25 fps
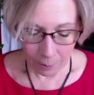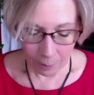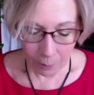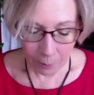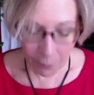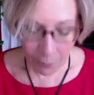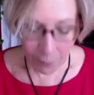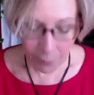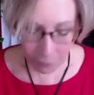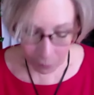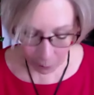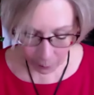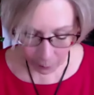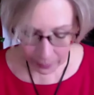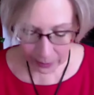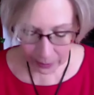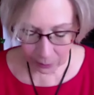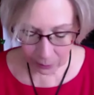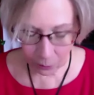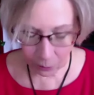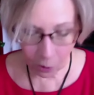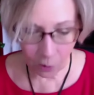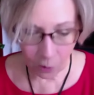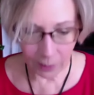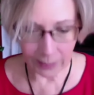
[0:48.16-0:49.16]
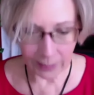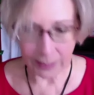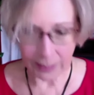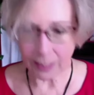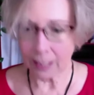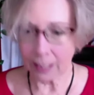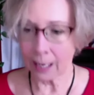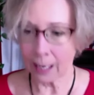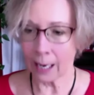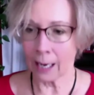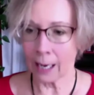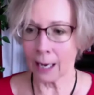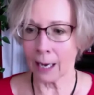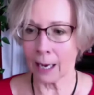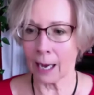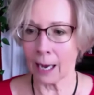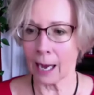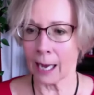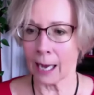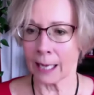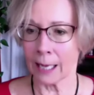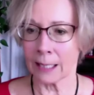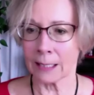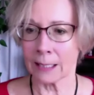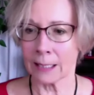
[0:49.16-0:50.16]
Before we get rolling,
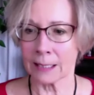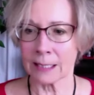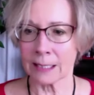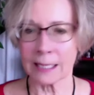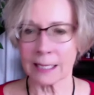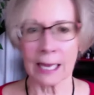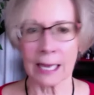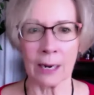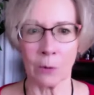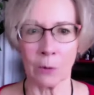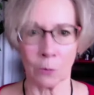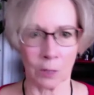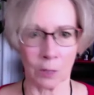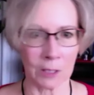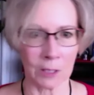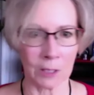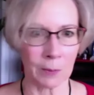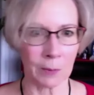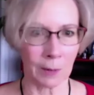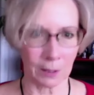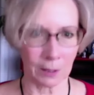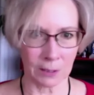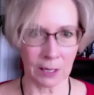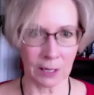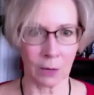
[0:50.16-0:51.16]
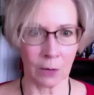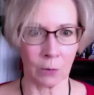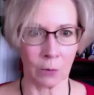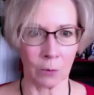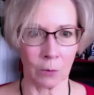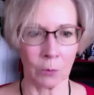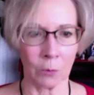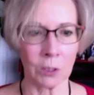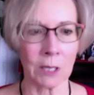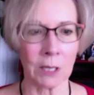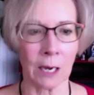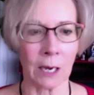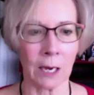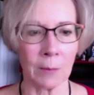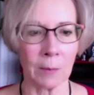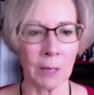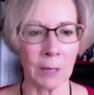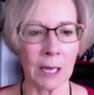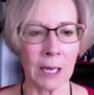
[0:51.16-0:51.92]
I said it once, but I'll say it one more time.